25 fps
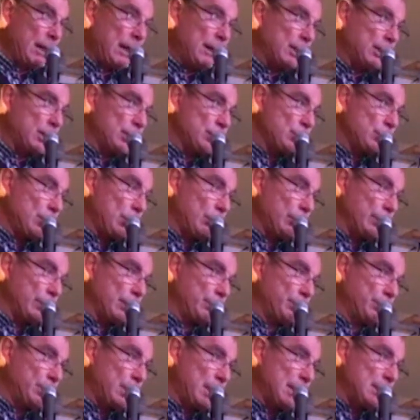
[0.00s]
and controlling
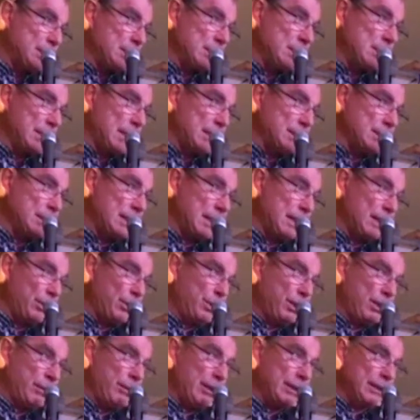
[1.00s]
the prices as they
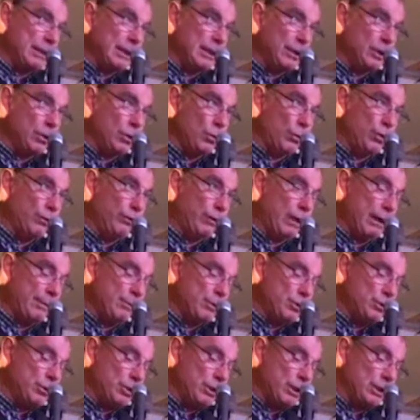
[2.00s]
theoretically do with
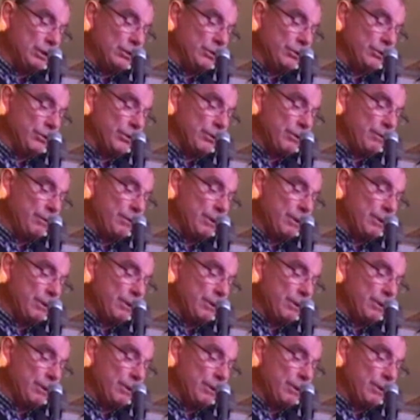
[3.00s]
pharmaceuticals,